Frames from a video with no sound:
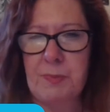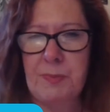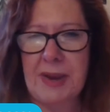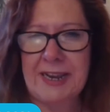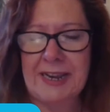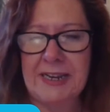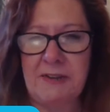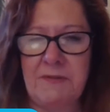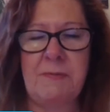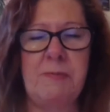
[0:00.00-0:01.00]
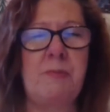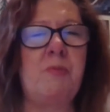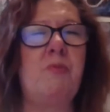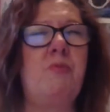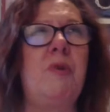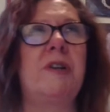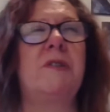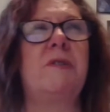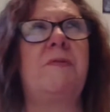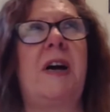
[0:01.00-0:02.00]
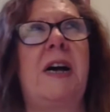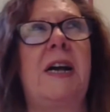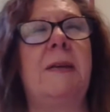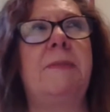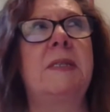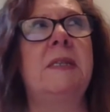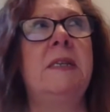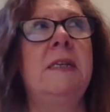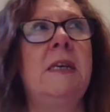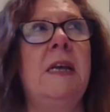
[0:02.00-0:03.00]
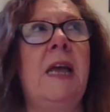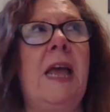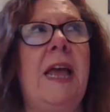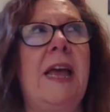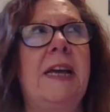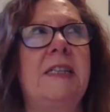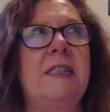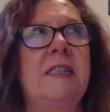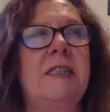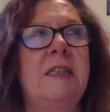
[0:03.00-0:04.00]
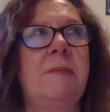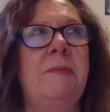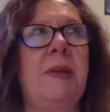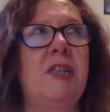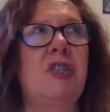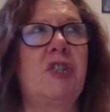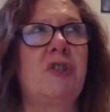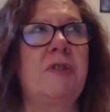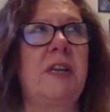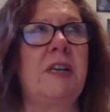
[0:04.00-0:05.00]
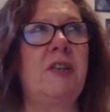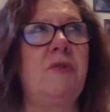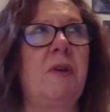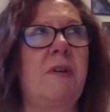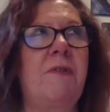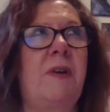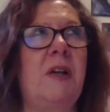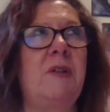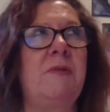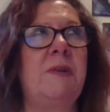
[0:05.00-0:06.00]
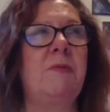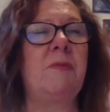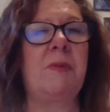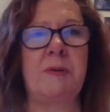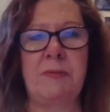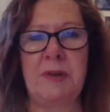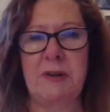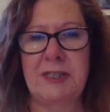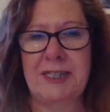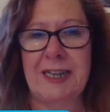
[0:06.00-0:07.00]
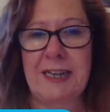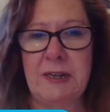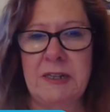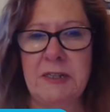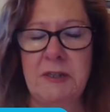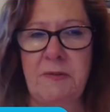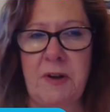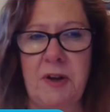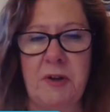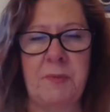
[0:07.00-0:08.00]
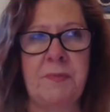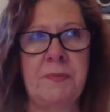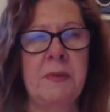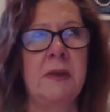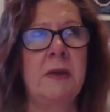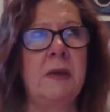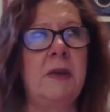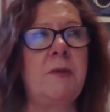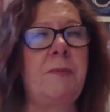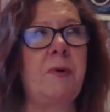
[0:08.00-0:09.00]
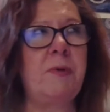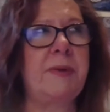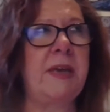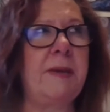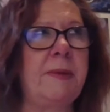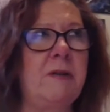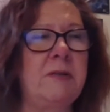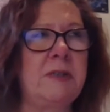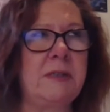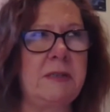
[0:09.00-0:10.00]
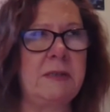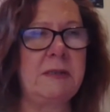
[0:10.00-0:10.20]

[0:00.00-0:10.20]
make any weird vibes, and make sure that you are following what we are saying to follow. The Pope came out